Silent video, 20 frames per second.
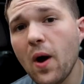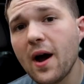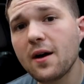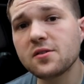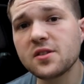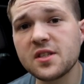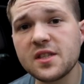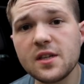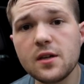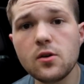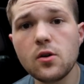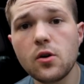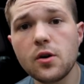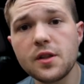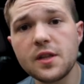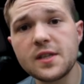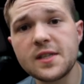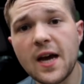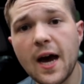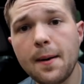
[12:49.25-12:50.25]
while still
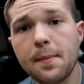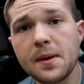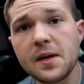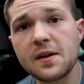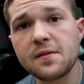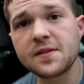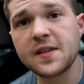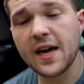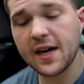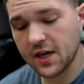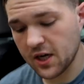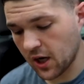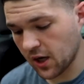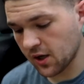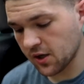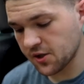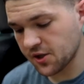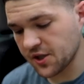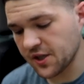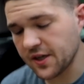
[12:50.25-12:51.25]
on the topic of
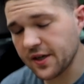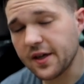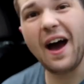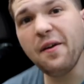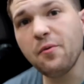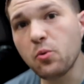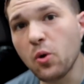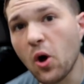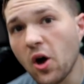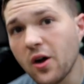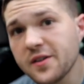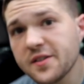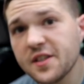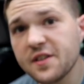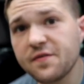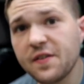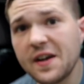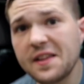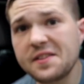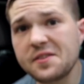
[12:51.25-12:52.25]
technology, I
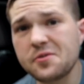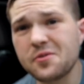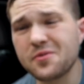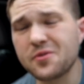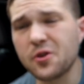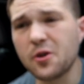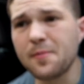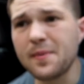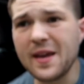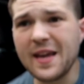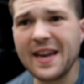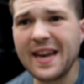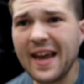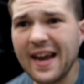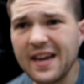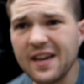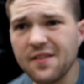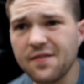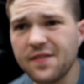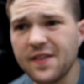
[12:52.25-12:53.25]
honestly thought this was gonna be a
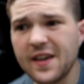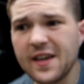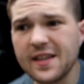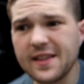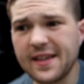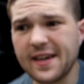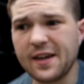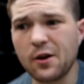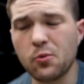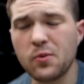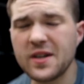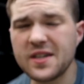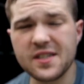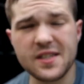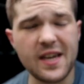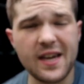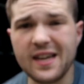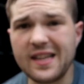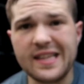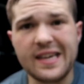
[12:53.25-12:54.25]
negative thing. Like
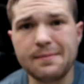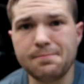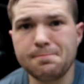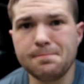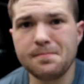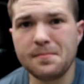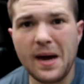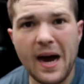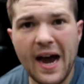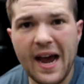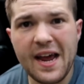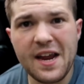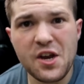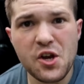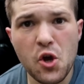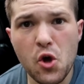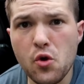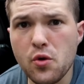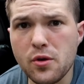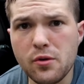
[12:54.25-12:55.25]
originally, I had
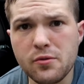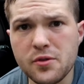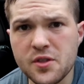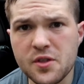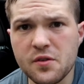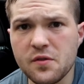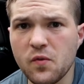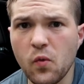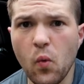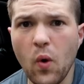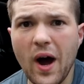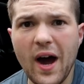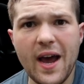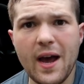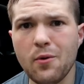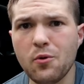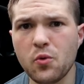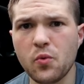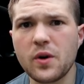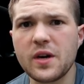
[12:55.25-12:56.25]
no use of why
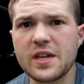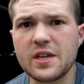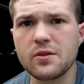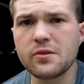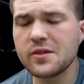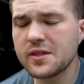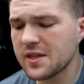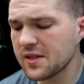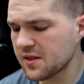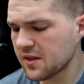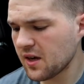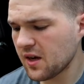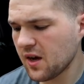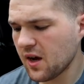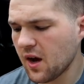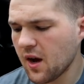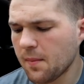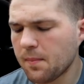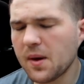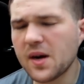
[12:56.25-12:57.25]
I would wanna use this,
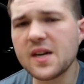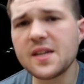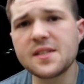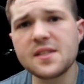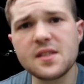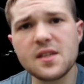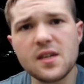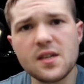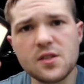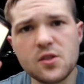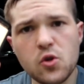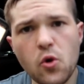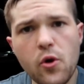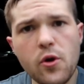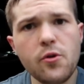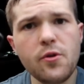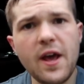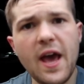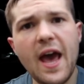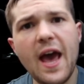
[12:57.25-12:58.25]
but it's the
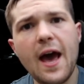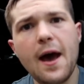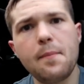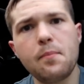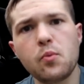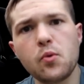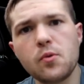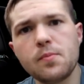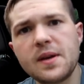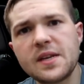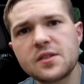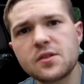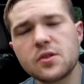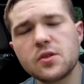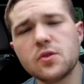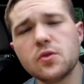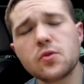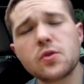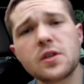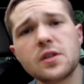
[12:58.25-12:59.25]
Toyota app where
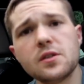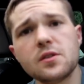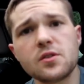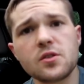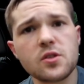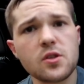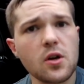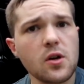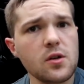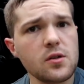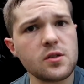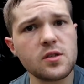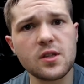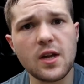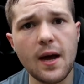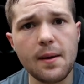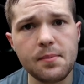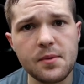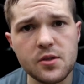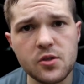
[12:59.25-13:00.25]
basically you can start,
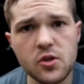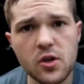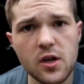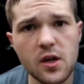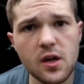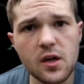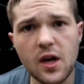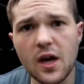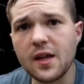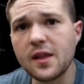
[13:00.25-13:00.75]
stop the truck,